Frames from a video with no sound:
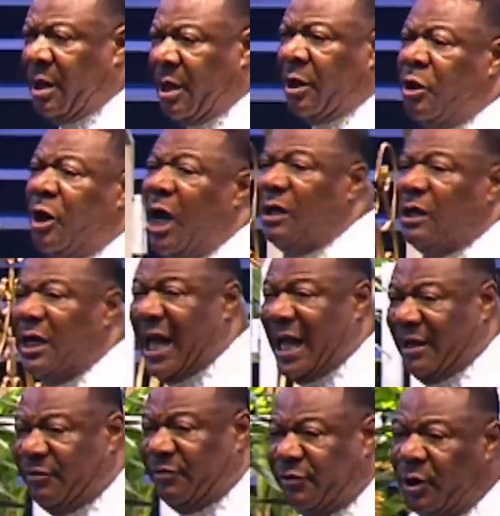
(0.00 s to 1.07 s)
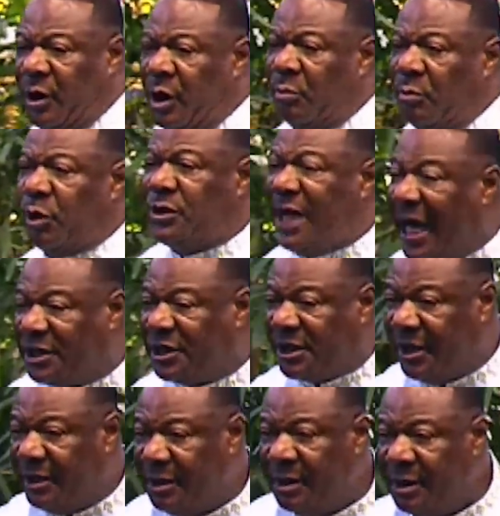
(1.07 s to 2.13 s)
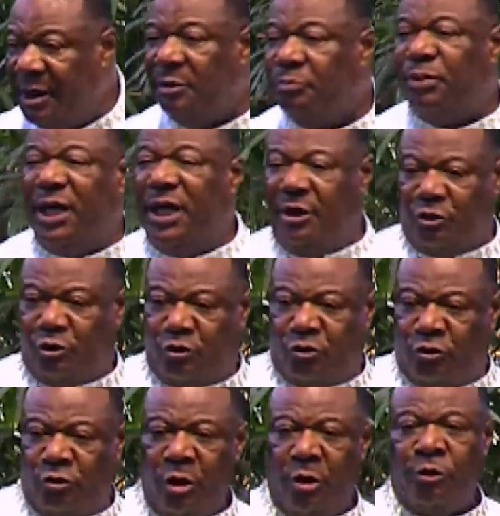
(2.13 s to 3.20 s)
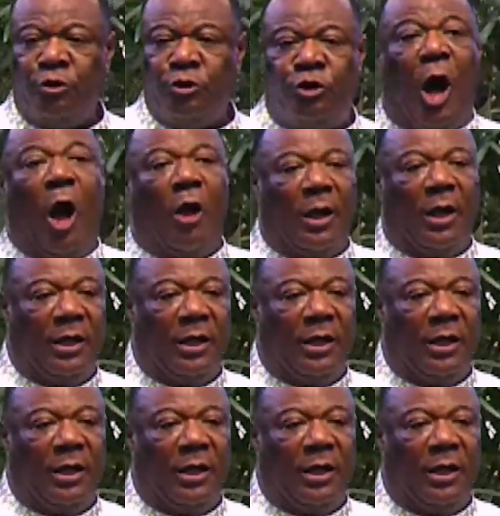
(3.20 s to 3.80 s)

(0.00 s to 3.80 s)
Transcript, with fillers: long life, protection, peace, joy,